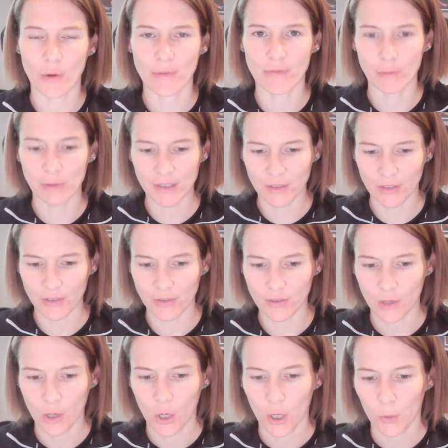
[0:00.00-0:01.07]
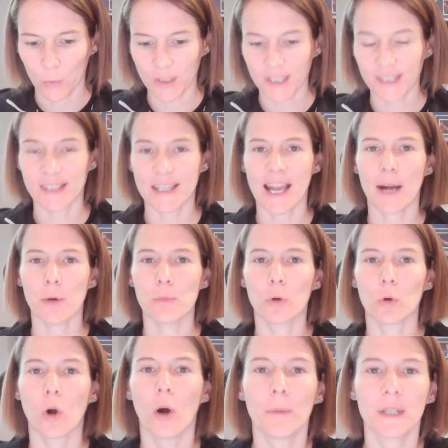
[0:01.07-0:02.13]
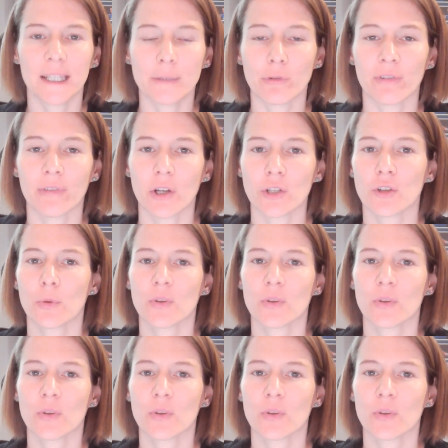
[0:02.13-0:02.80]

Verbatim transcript: So, for mm. instance, what is now more commonly referred